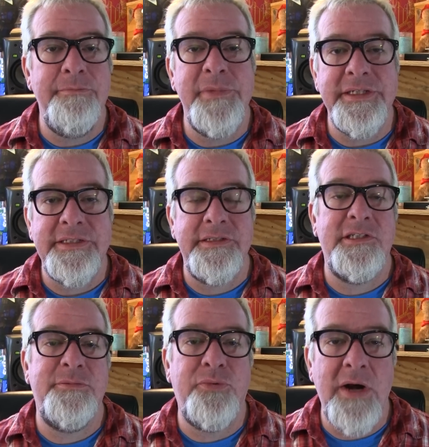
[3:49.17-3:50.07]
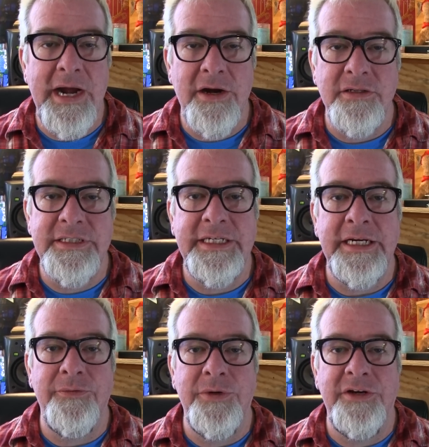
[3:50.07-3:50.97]
mist sprayer to
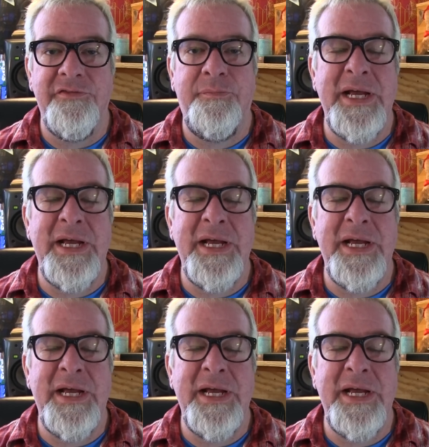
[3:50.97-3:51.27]
get rid of